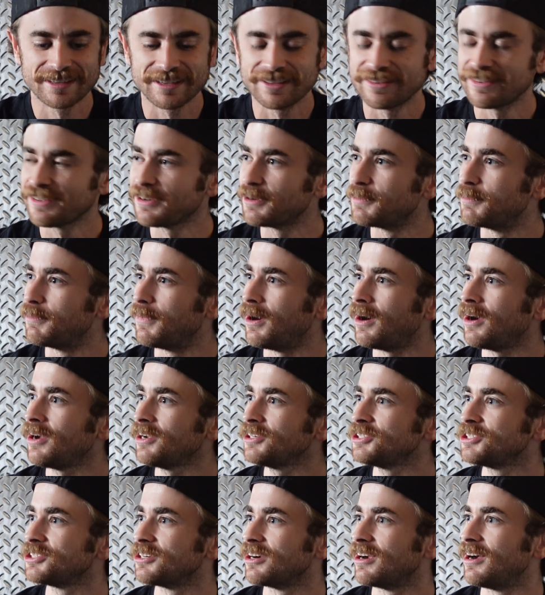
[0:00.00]
Is it
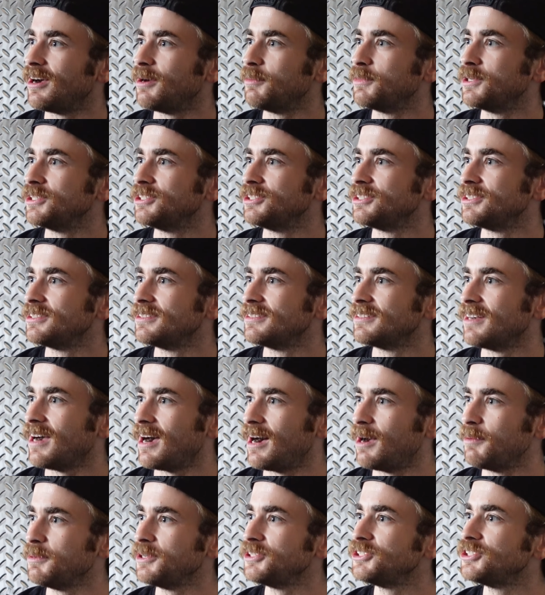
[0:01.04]
homage or homage?
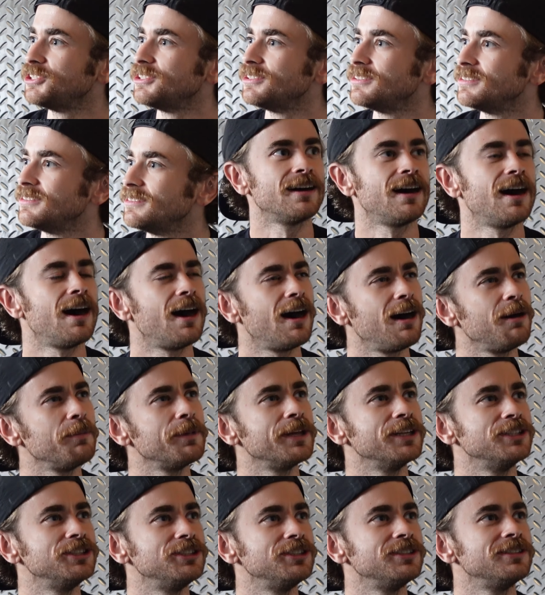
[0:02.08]
Homage?
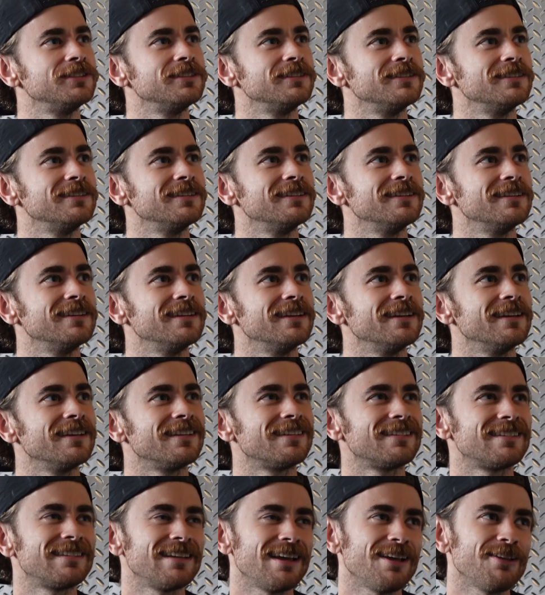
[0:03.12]
Homage.
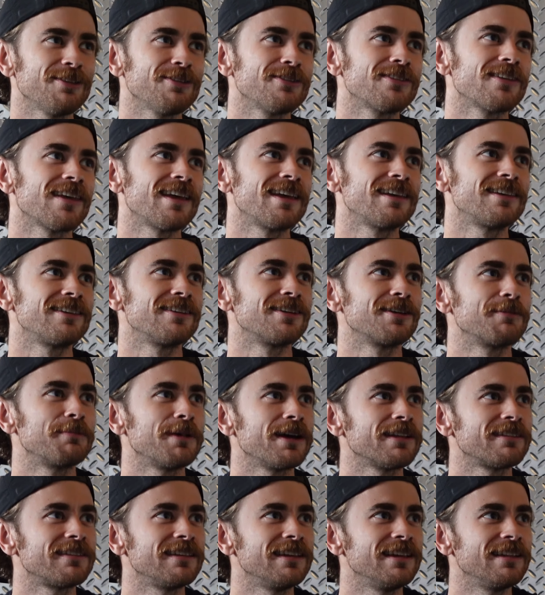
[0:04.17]
Sounds like you're
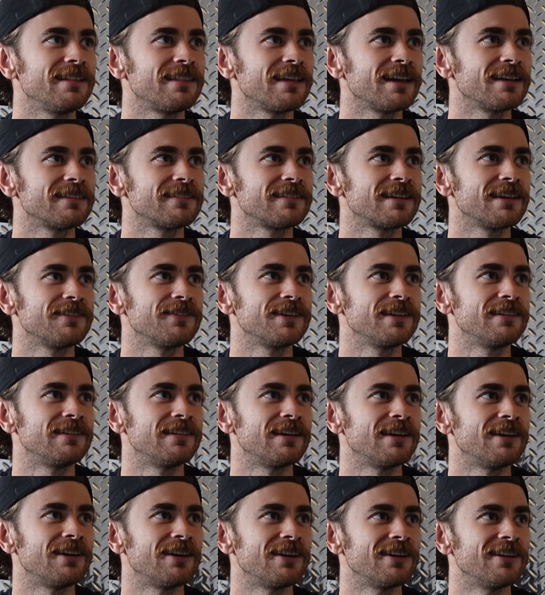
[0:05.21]
about to eat Thanksgiving
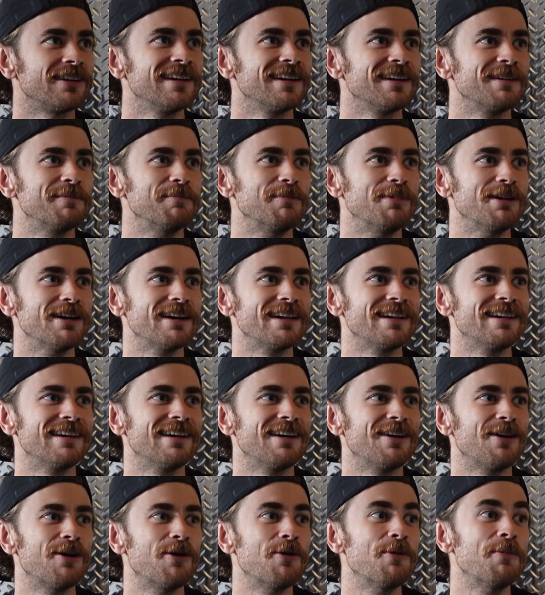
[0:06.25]
dinner. But
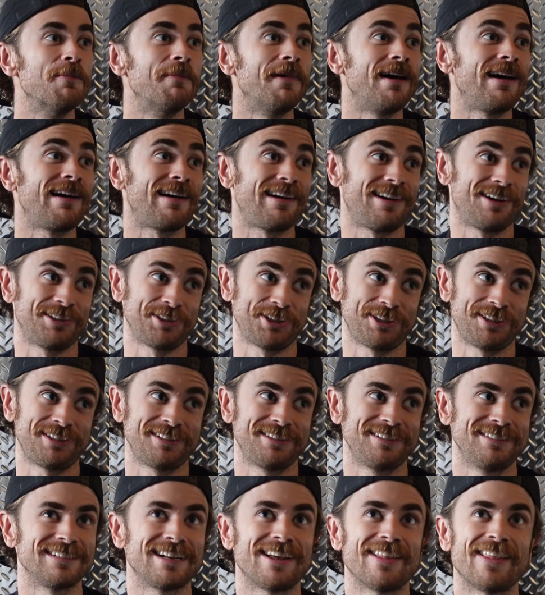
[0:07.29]

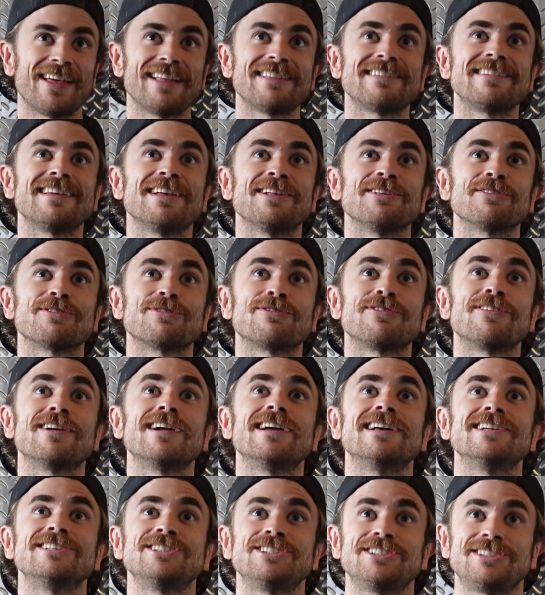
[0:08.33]
homage, now that sounds
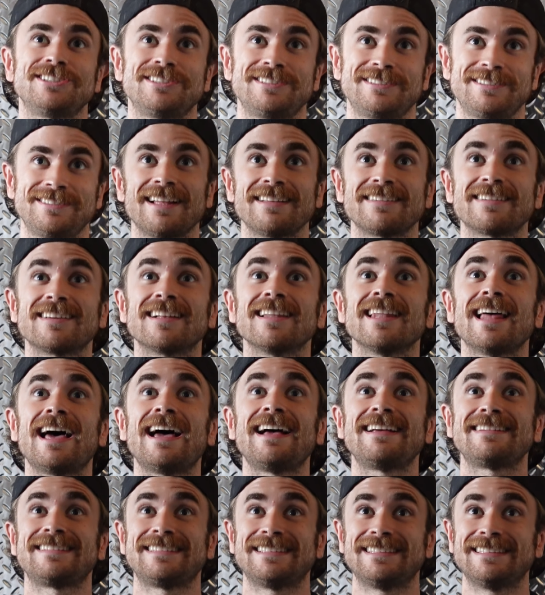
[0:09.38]
French. That's
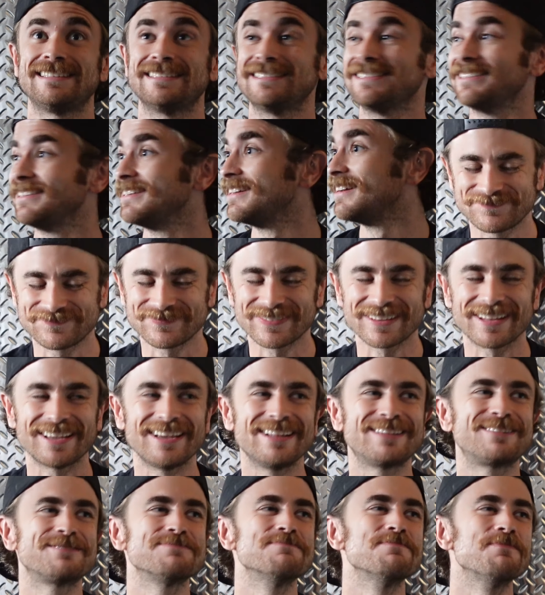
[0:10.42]
classy.
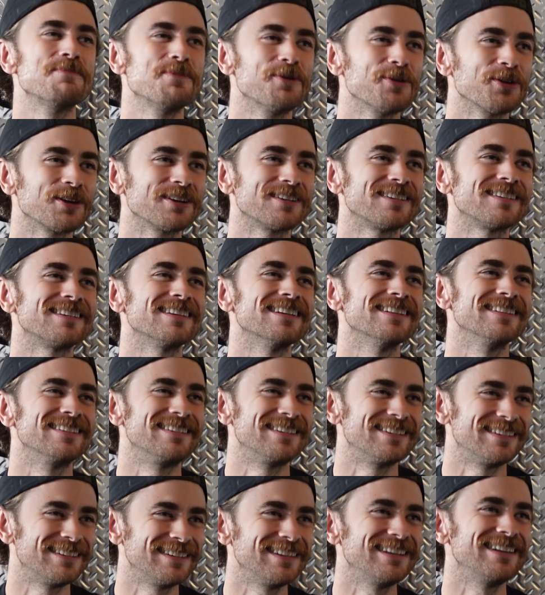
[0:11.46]
It's more
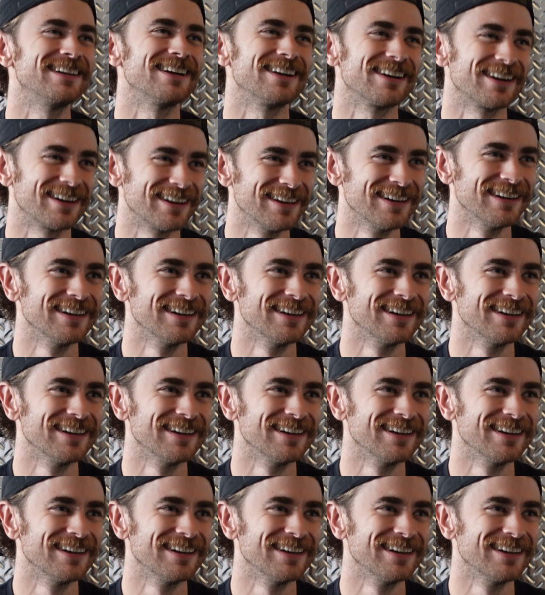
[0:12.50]
sincere.